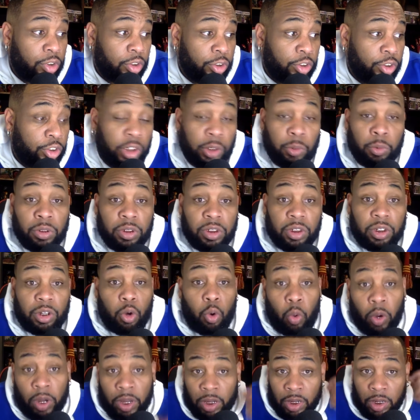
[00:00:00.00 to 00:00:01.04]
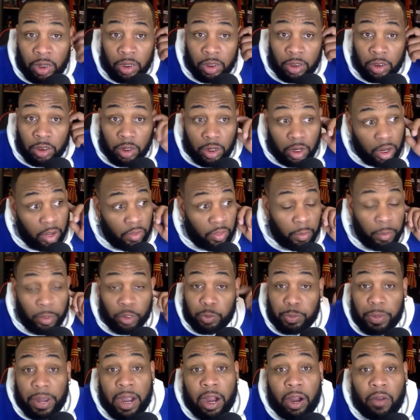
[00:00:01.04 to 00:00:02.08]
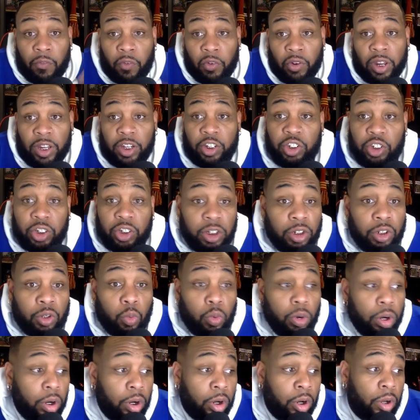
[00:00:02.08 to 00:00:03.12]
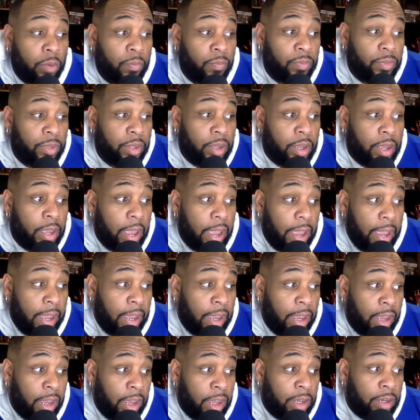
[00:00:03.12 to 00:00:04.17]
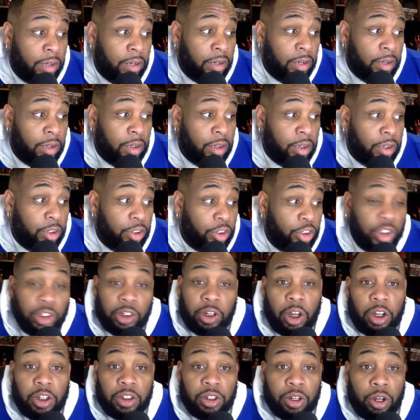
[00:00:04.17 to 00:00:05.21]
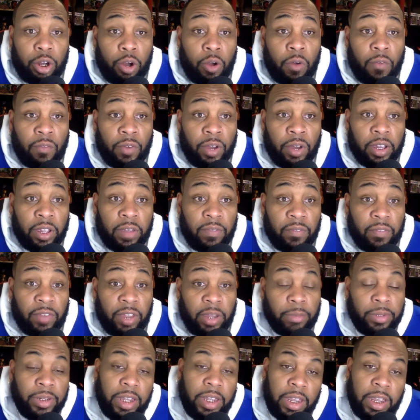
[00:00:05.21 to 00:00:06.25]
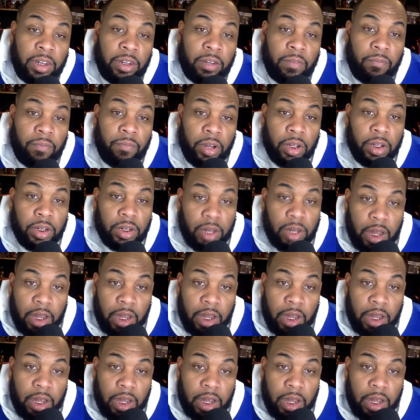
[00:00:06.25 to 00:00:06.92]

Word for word: she was a queen of the most powerful nation in the world, and she lost her whole fucking family and the fucking